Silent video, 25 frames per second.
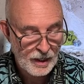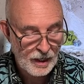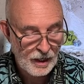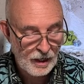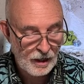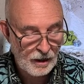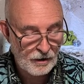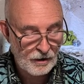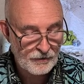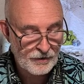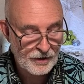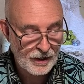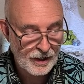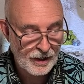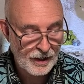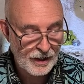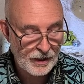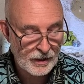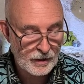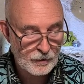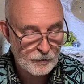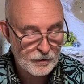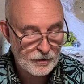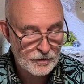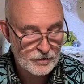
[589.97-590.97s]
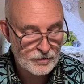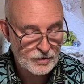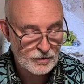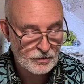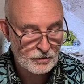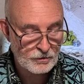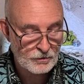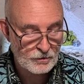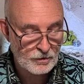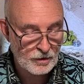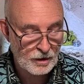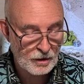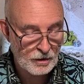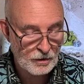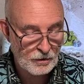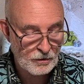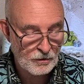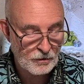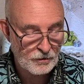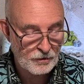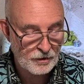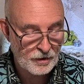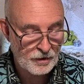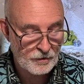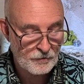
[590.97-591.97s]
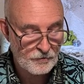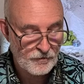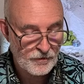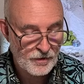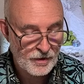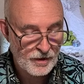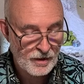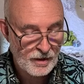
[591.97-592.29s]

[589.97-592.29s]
How the animals groan!